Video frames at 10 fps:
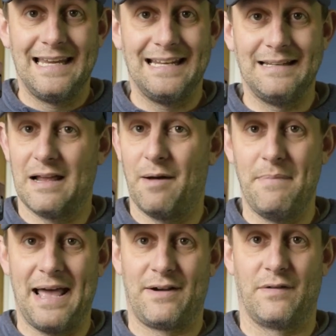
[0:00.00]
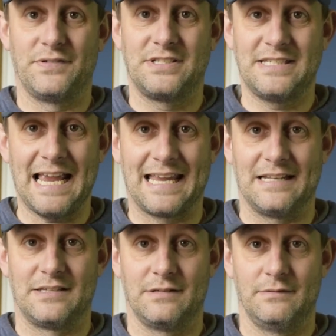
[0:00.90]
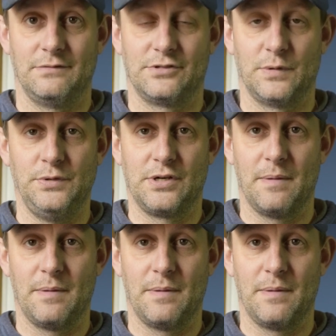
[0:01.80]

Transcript: in a matter of seconds, so when you